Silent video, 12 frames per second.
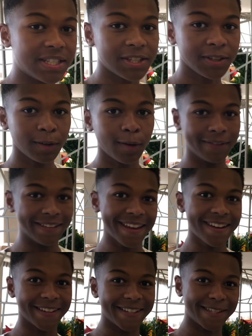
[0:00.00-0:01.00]
chill over
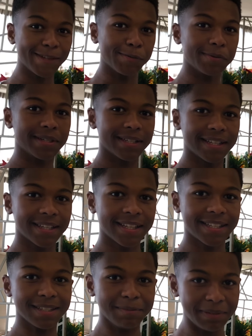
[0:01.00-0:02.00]
there too.
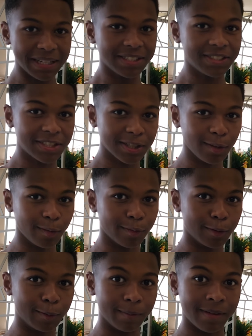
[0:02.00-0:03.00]
It's a big chill
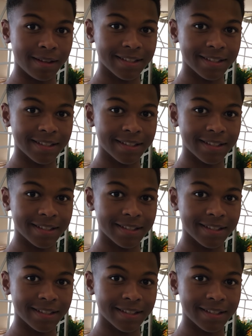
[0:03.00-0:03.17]
room.